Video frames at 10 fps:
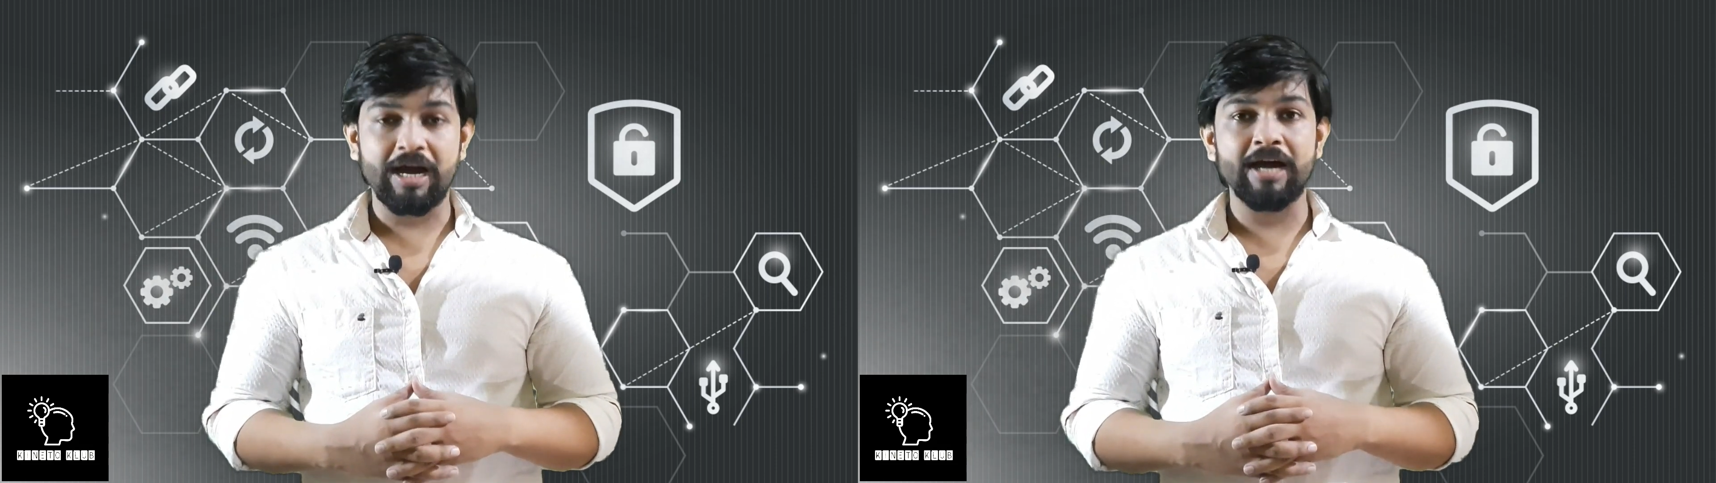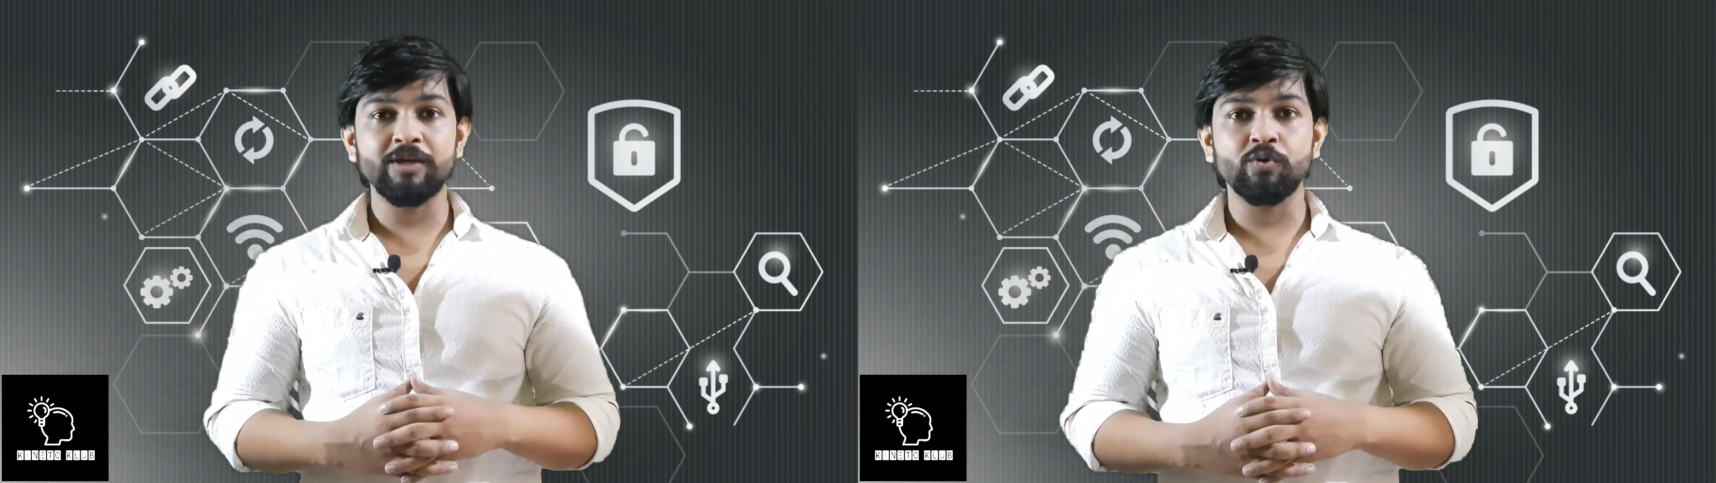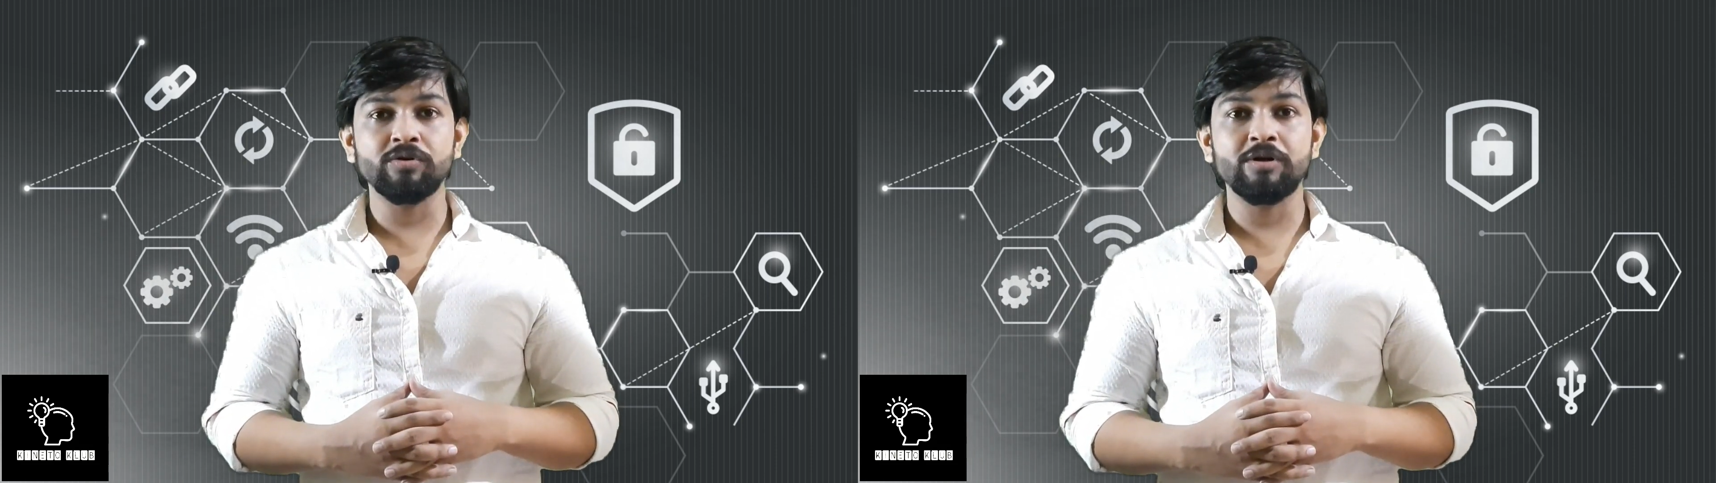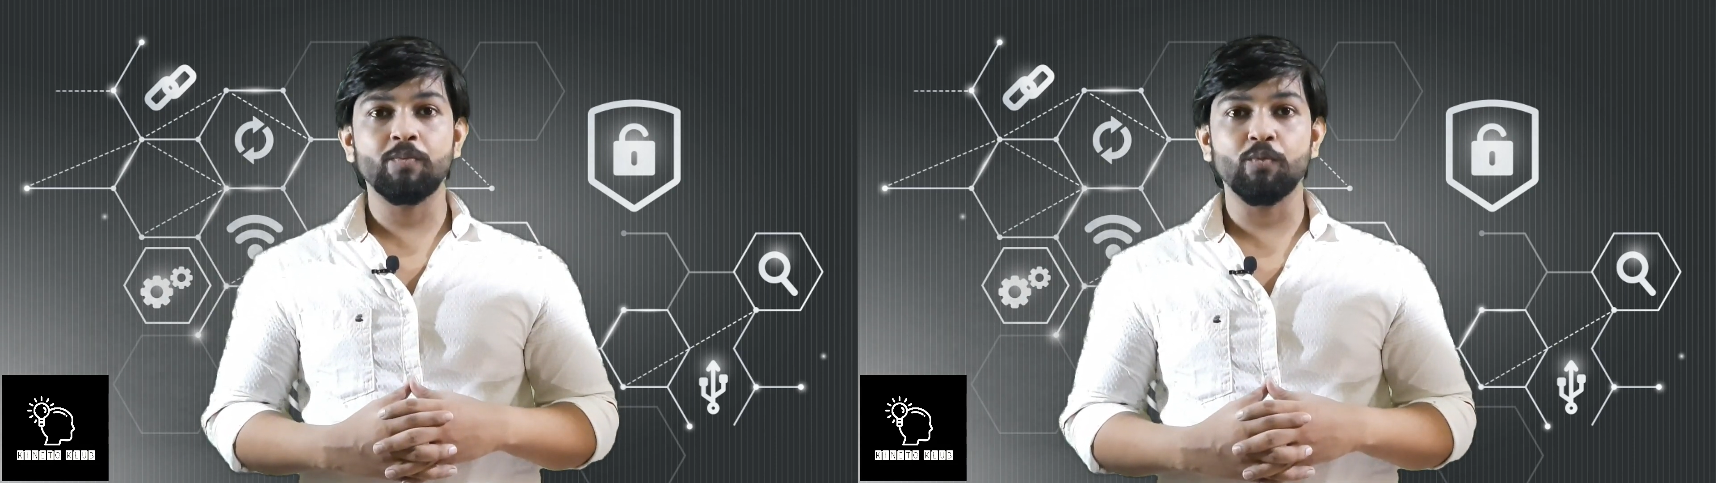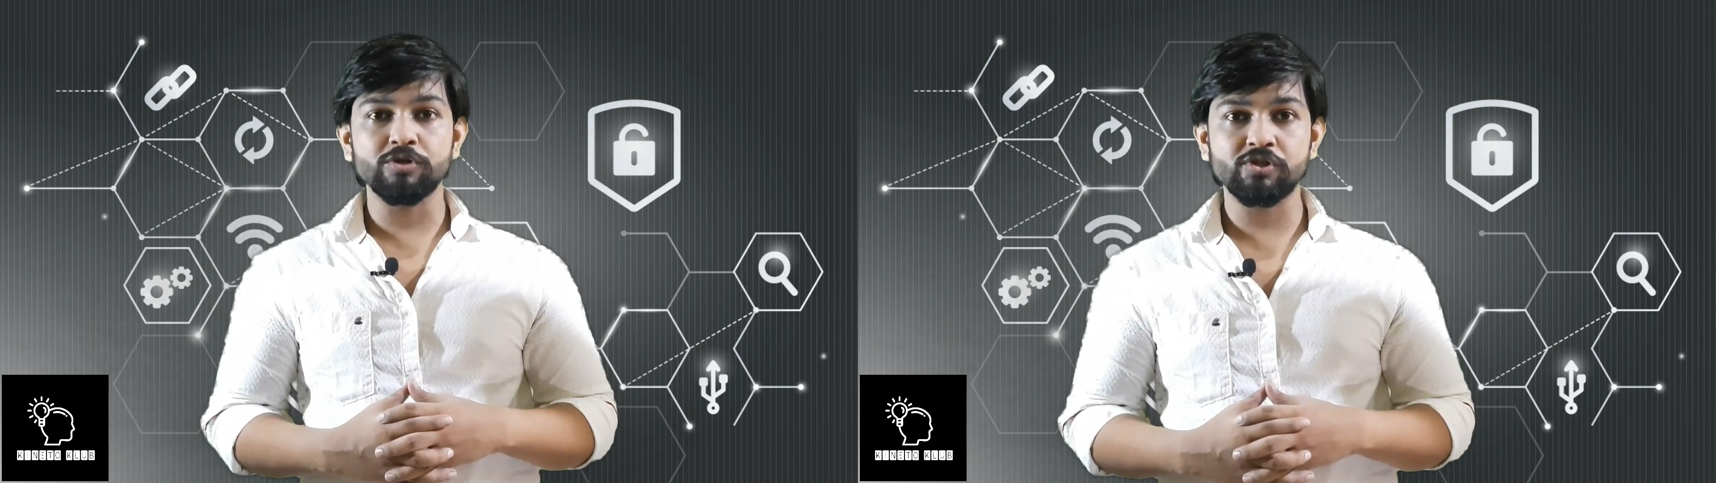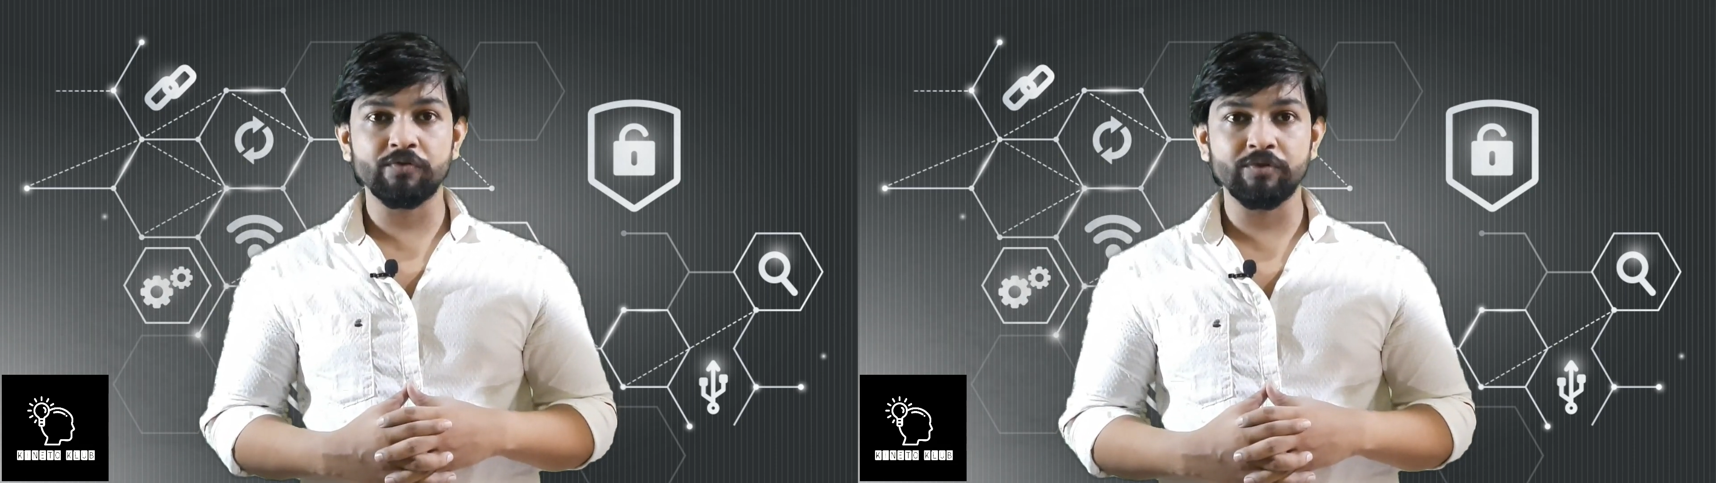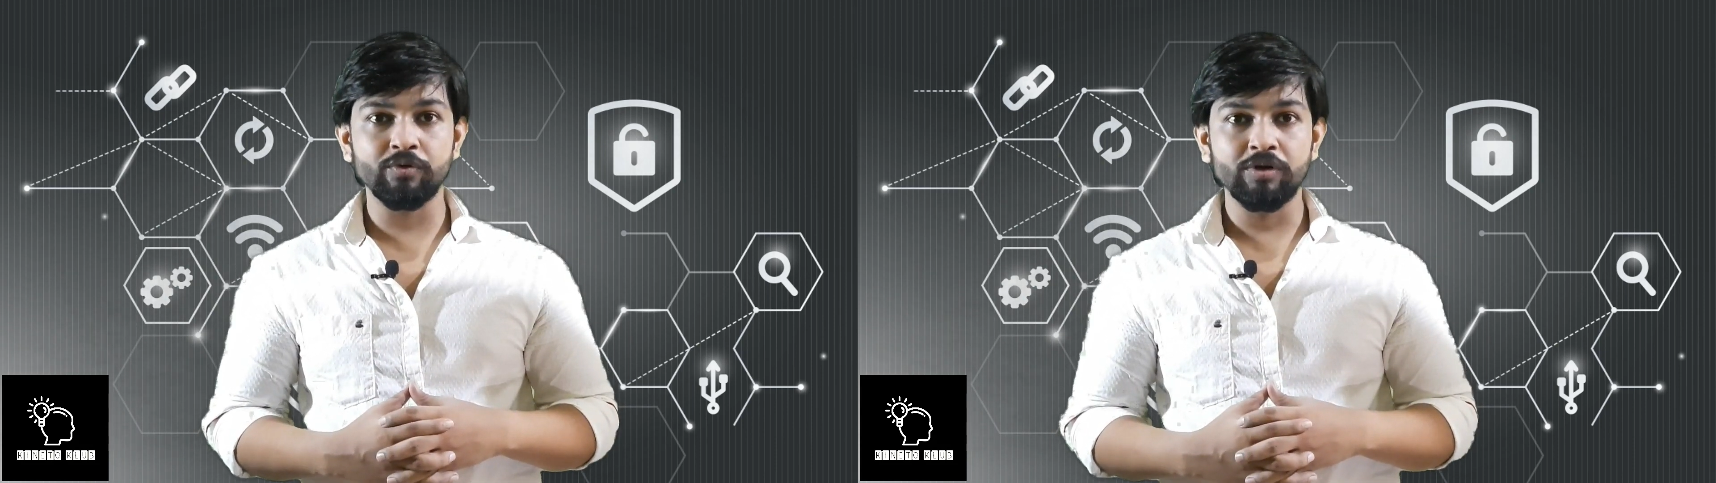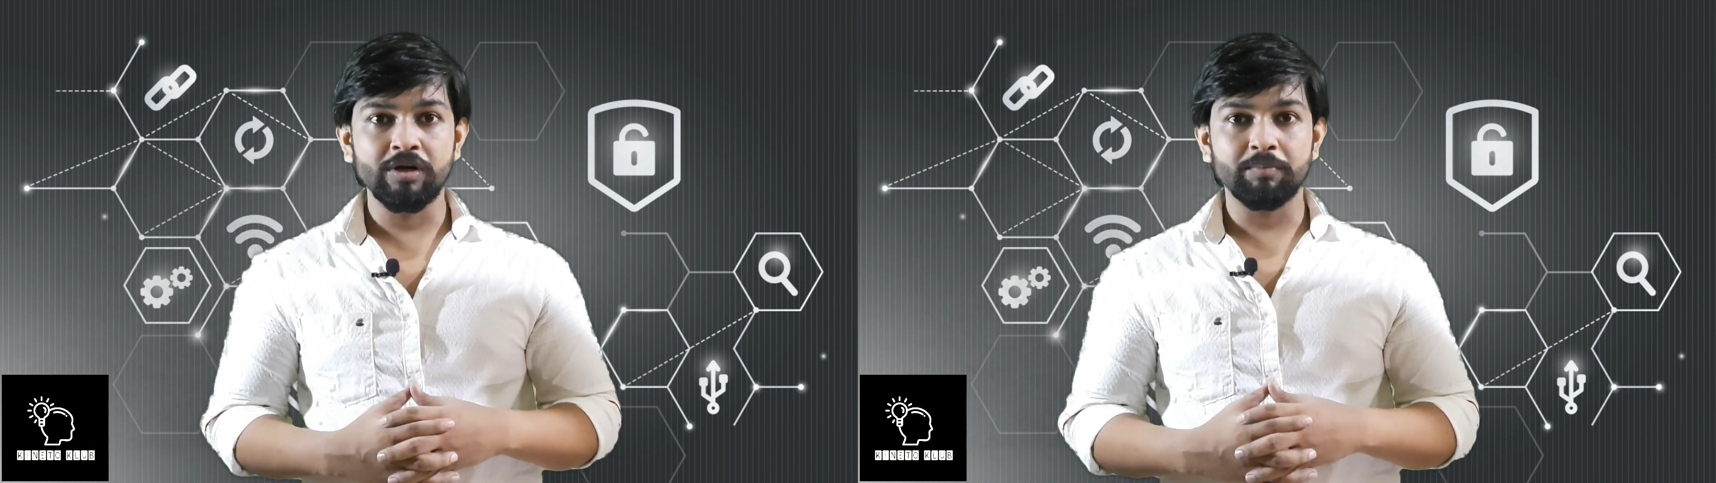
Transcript: I know most of you